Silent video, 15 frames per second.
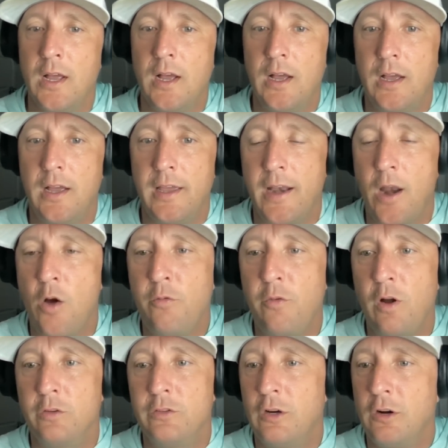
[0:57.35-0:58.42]
And
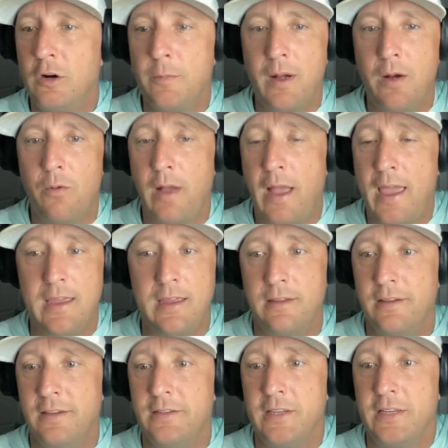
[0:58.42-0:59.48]
overall, talk about, well, hey,
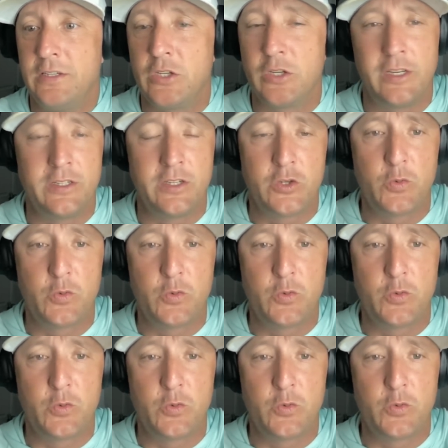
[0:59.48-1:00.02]
is a